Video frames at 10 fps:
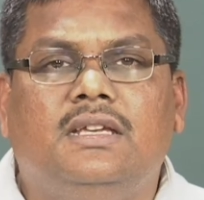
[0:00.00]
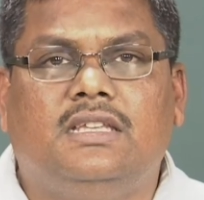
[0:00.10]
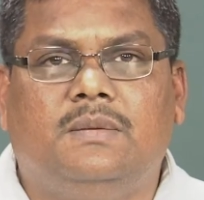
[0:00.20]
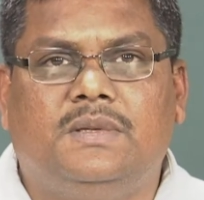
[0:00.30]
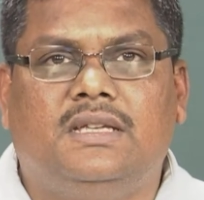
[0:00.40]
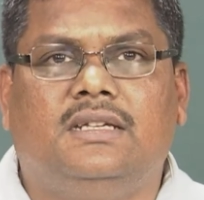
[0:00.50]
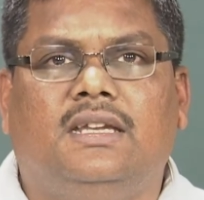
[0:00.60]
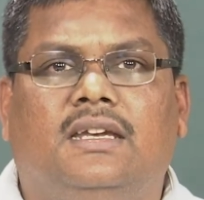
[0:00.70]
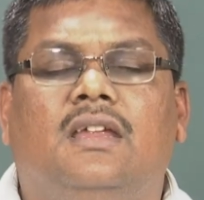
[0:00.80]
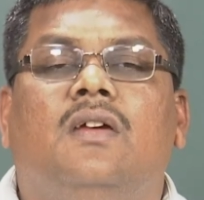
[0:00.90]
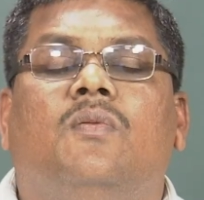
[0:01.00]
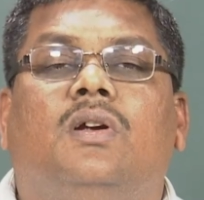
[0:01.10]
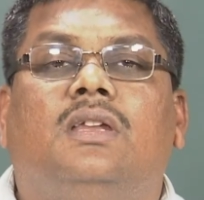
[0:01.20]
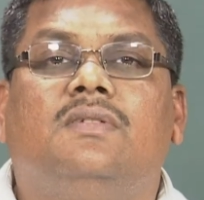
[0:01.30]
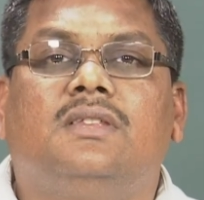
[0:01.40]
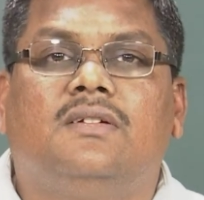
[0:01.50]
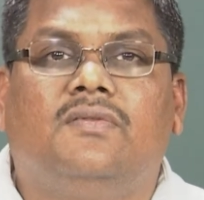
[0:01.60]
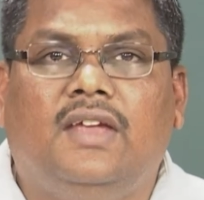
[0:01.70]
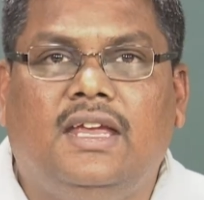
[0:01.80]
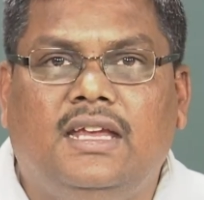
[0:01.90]
is represented, what is the
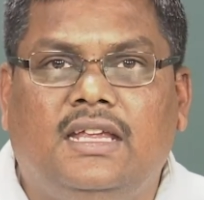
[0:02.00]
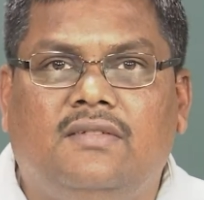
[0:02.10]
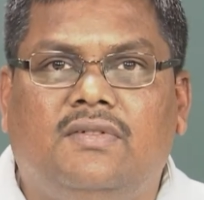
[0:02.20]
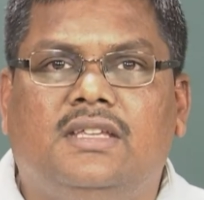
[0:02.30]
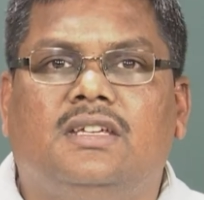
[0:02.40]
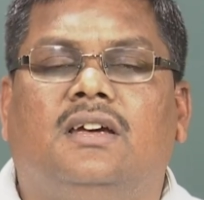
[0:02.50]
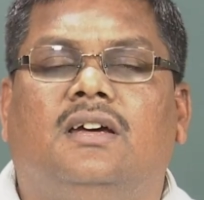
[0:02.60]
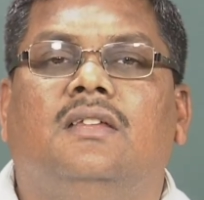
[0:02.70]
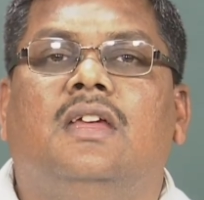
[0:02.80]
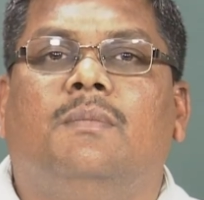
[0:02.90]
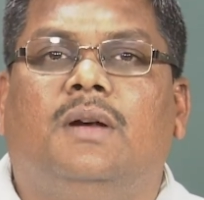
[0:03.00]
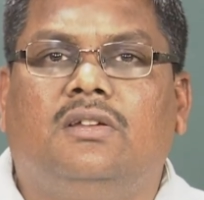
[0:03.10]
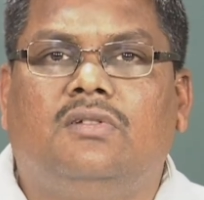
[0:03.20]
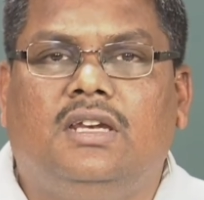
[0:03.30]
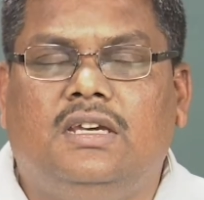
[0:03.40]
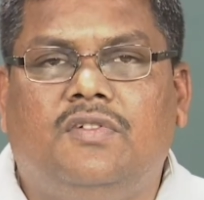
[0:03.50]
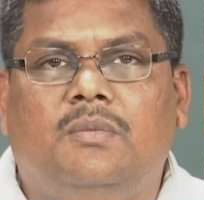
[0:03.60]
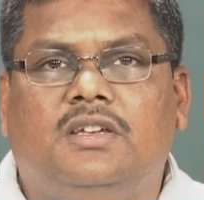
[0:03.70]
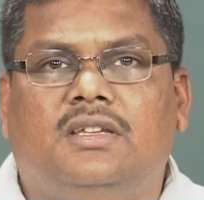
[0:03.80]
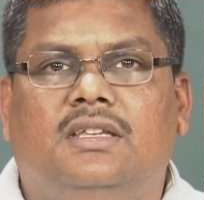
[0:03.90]
way in which a particular
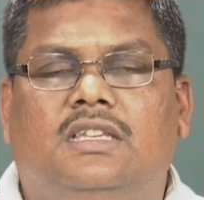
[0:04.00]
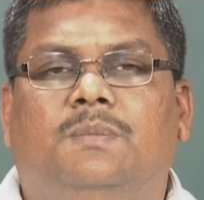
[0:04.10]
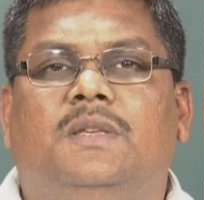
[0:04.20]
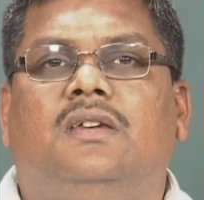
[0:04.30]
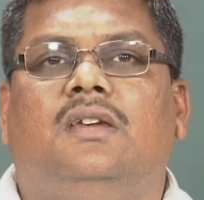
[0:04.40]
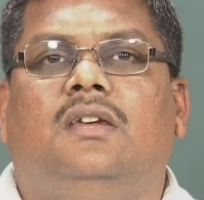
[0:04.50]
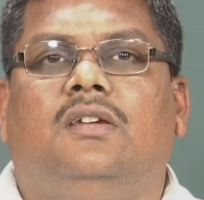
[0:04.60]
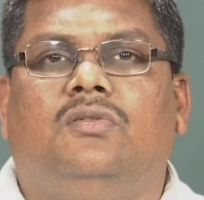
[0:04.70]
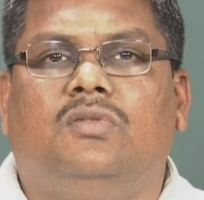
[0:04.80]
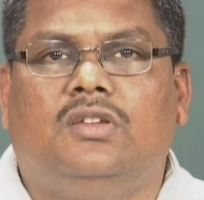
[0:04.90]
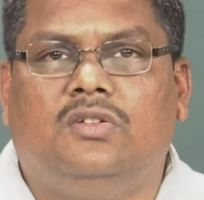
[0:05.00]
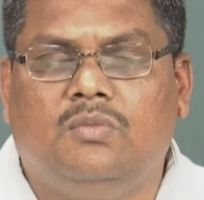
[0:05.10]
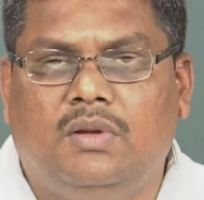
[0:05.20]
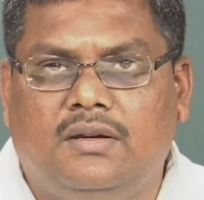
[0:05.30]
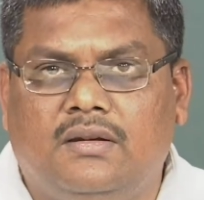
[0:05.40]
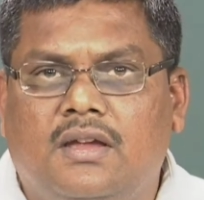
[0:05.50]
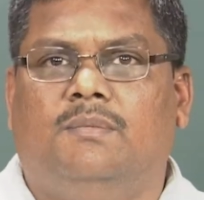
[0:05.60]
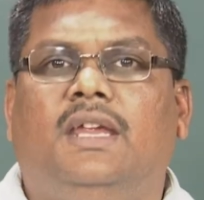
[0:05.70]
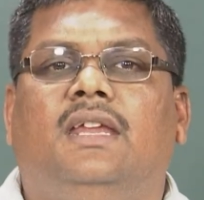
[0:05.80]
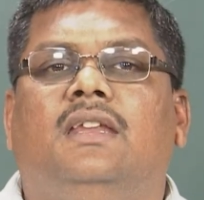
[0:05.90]
information is represented to the human
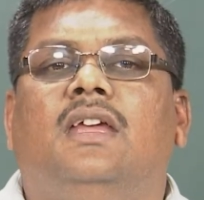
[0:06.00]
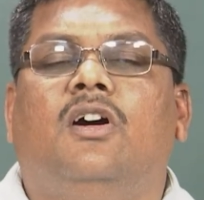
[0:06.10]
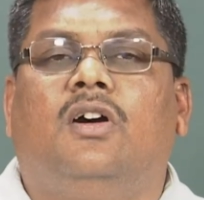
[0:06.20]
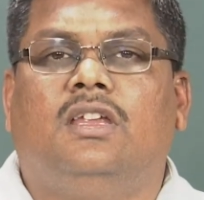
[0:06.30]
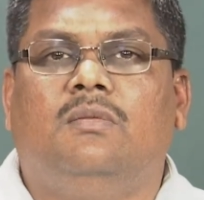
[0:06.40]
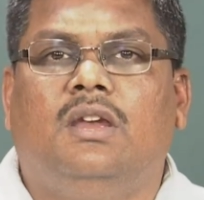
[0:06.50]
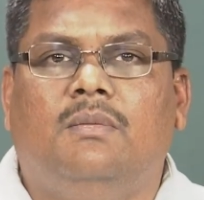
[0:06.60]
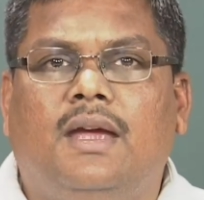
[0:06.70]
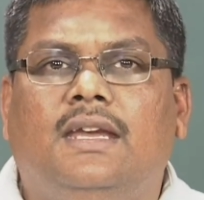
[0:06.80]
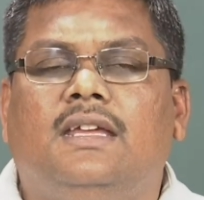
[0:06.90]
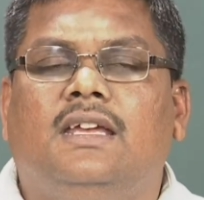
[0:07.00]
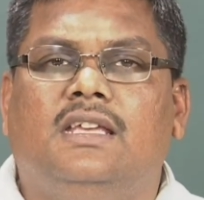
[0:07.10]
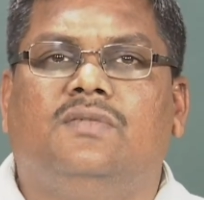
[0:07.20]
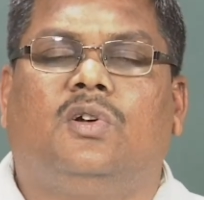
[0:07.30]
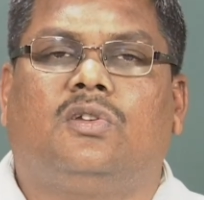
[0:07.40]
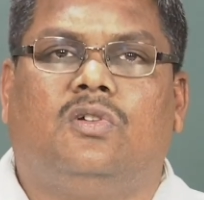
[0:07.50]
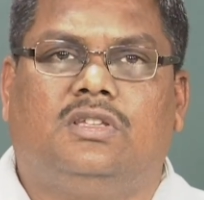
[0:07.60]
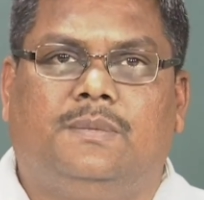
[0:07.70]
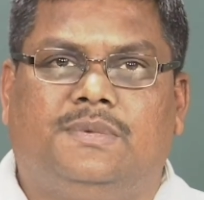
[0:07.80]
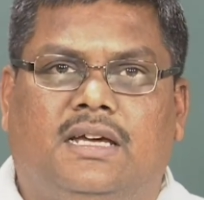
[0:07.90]
brain or human mind is what
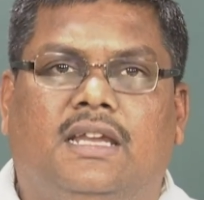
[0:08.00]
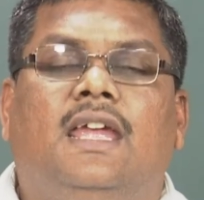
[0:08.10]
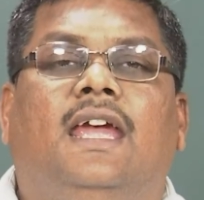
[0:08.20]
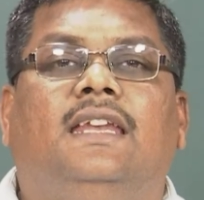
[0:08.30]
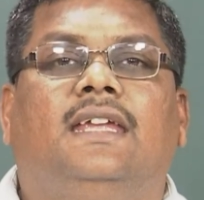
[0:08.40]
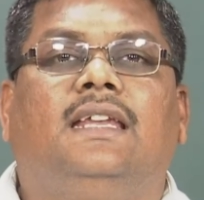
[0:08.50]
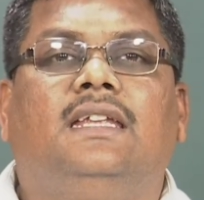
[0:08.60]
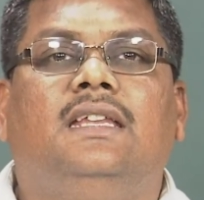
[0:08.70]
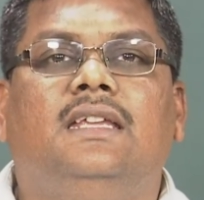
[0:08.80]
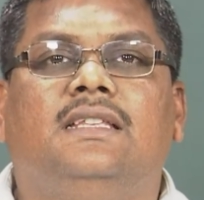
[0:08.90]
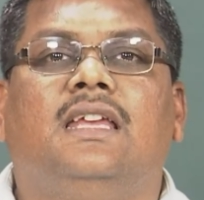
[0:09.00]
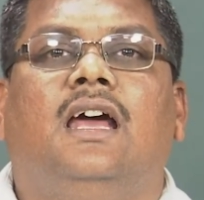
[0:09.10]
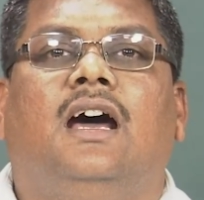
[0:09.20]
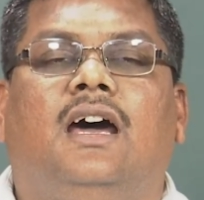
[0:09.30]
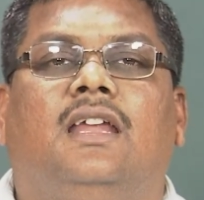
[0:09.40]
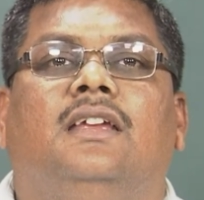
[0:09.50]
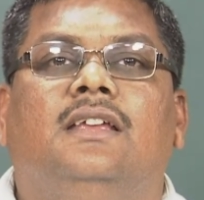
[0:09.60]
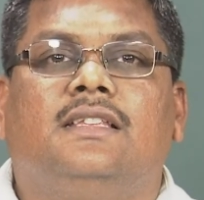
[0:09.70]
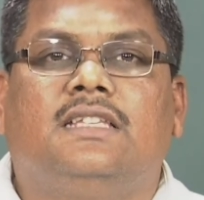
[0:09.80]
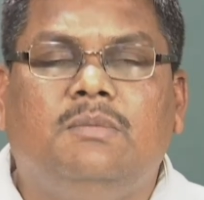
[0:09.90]
concepts are. And categories are
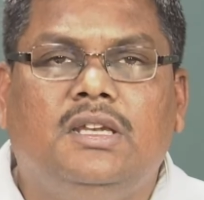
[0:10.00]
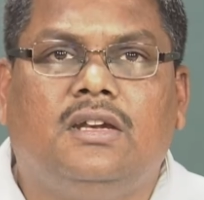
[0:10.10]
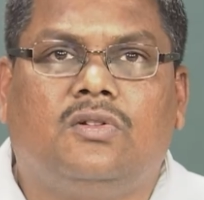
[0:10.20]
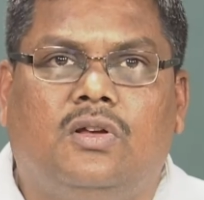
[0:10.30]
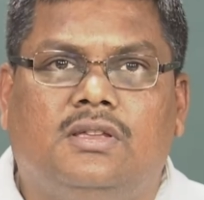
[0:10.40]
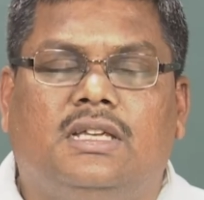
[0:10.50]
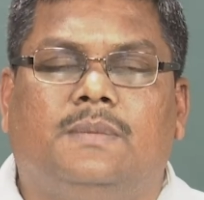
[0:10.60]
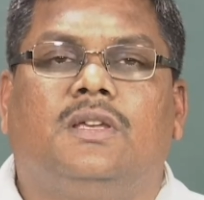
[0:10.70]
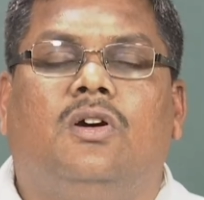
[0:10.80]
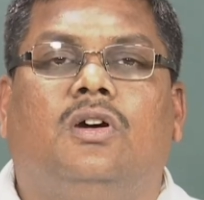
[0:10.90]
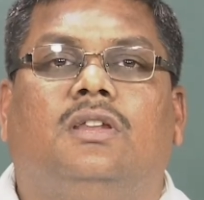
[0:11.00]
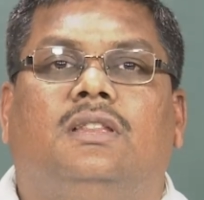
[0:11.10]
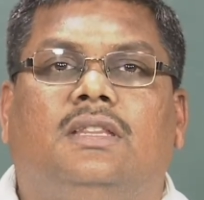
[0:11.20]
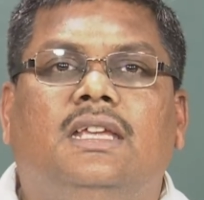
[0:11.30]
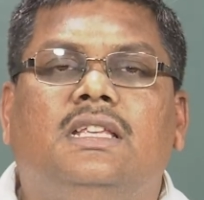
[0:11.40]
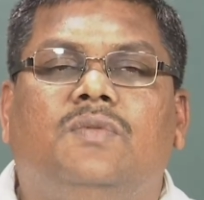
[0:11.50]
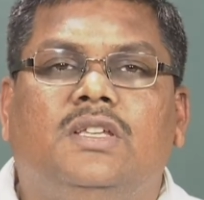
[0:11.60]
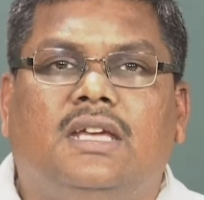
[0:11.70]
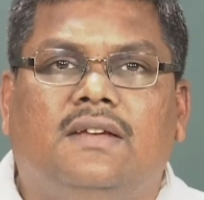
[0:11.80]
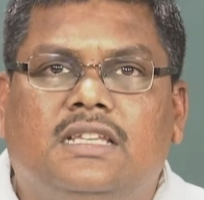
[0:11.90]
similar concepts or things which
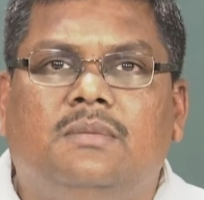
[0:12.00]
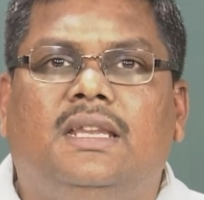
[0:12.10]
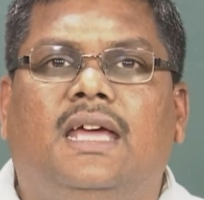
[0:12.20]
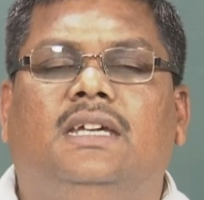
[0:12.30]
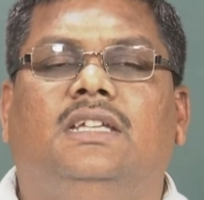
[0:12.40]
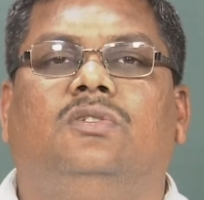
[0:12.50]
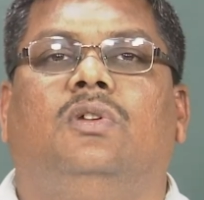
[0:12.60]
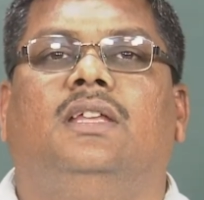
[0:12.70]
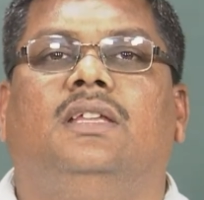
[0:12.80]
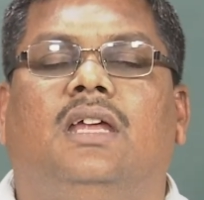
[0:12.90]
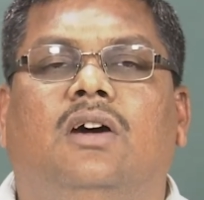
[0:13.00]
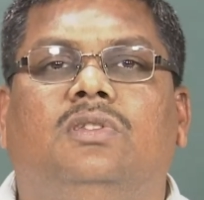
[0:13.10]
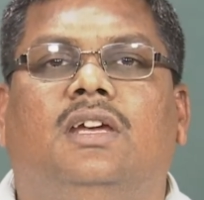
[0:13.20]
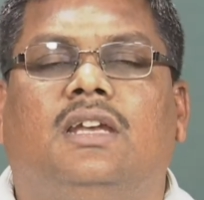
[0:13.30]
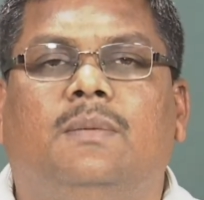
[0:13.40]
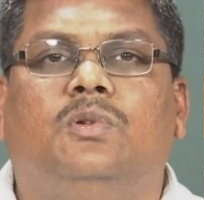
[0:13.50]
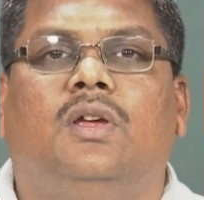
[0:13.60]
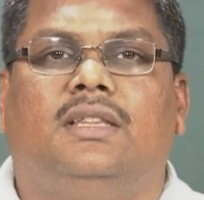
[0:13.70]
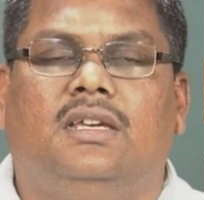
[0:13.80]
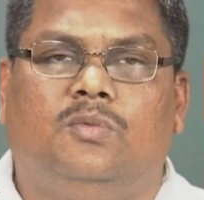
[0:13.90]
have similarities together, how they are clubbed
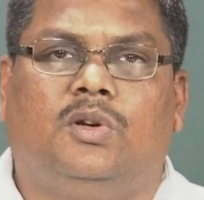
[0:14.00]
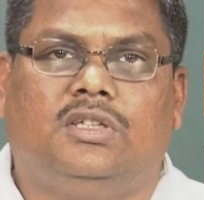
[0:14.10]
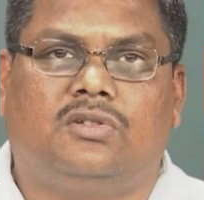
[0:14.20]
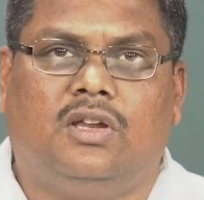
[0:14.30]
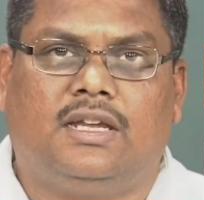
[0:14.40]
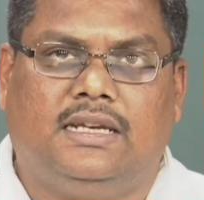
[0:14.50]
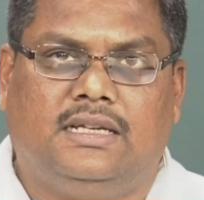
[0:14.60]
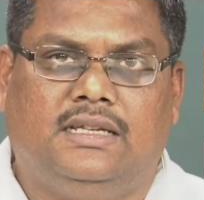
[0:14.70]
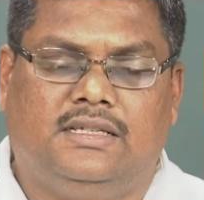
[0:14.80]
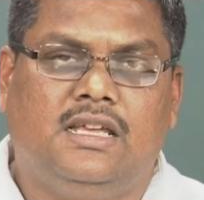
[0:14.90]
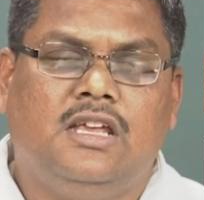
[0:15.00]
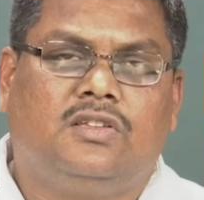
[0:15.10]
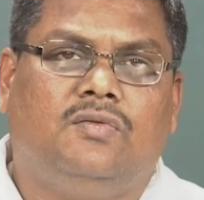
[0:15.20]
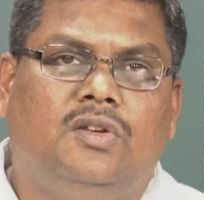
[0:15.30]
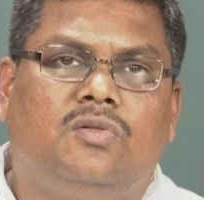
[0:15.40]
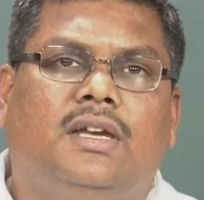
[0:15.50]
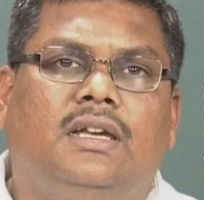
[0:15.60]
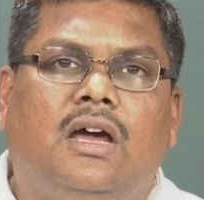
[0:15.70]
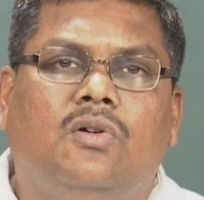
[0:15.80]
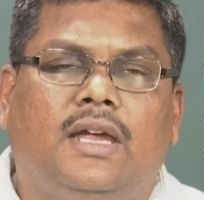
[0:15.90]
together is what is called categories. So, we looked at
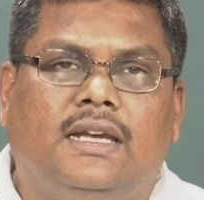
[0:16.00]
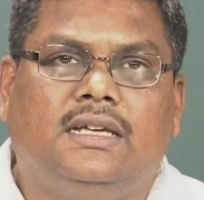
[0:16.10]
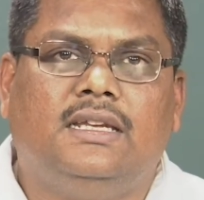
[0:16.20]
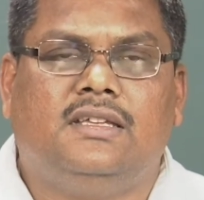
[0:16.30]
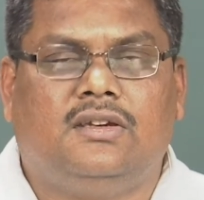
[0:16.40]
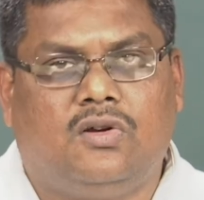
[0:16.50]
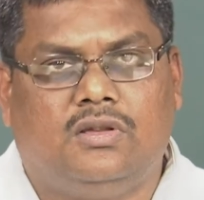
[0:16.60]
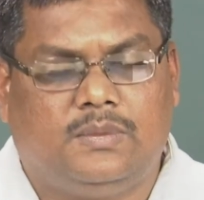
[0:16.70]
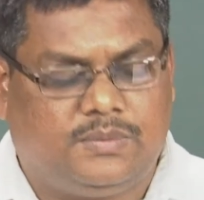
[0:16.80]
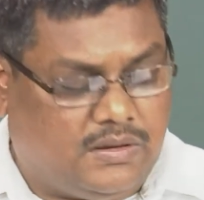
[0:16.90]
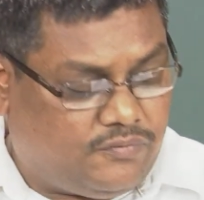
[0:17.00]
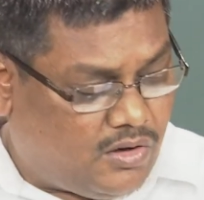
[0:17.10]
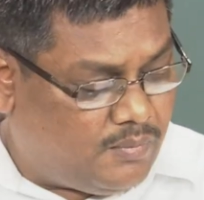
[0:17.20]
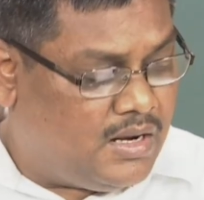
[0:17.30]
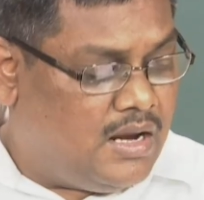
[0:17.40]
how categories and concepts are formed.